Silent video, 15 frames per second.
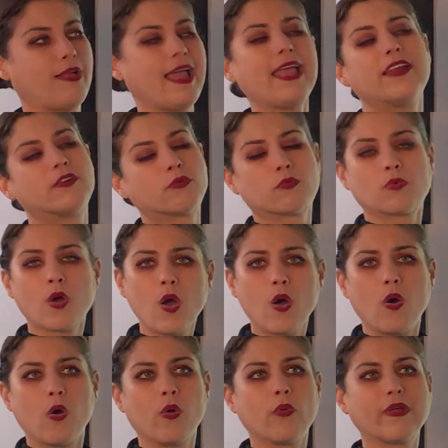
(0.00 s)
played a
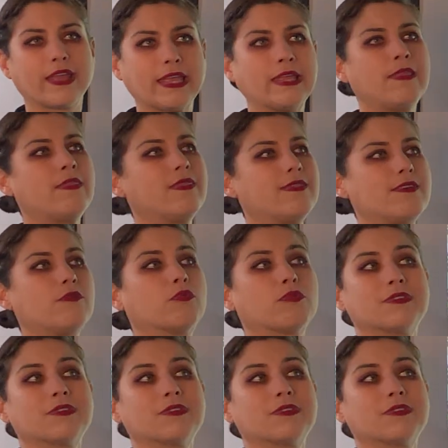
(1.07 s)
role in the